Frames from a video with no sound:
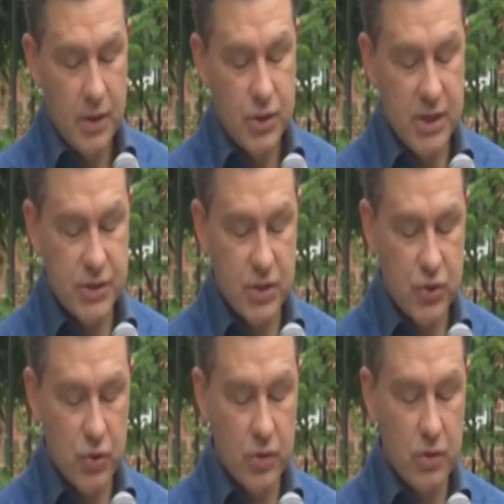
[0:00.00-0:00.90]
Justin
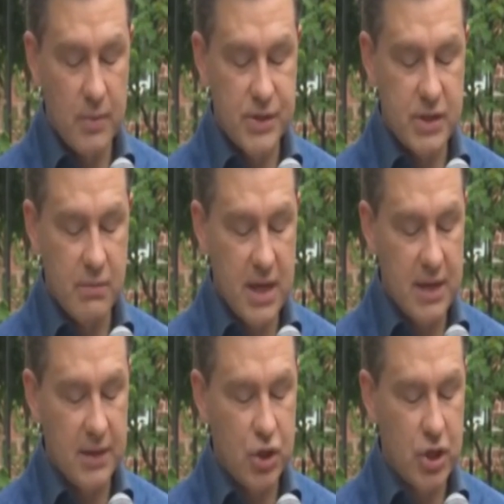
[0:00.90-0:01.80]
Trudeau must
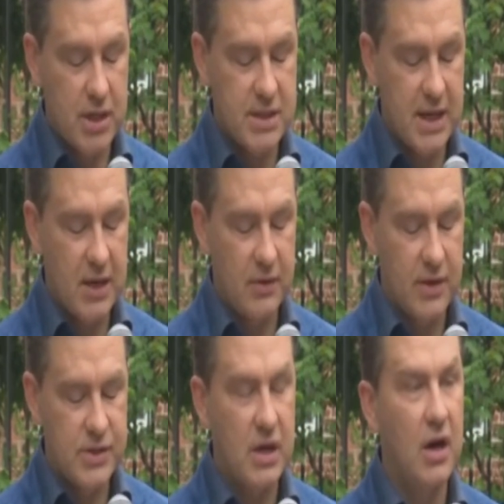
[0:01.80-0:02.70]
immediately shut
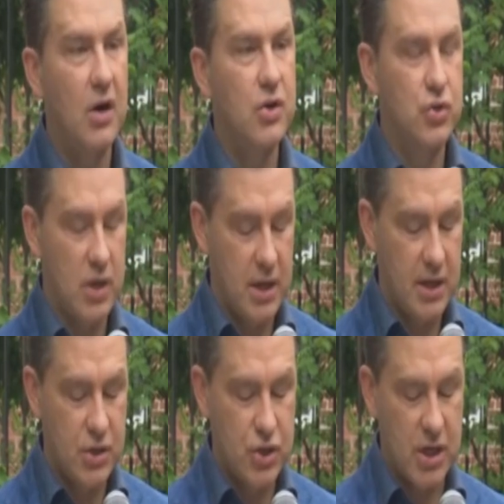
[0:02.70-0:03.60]
down this hard
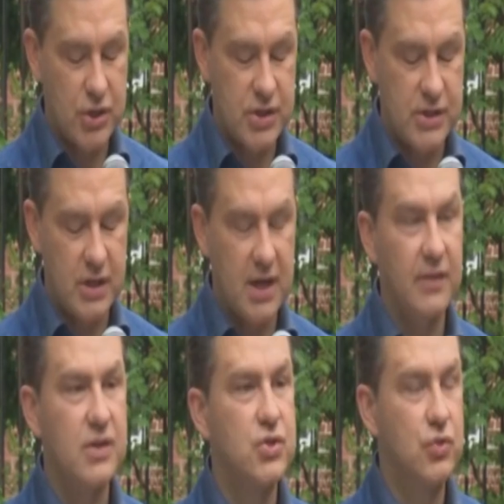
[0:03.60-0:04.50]
drug injection
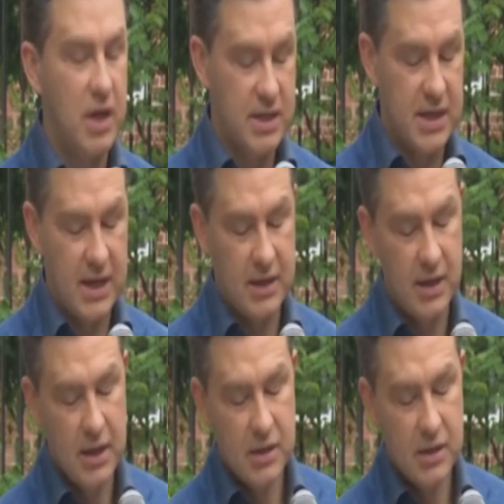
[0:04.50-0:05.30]
site, this drug den,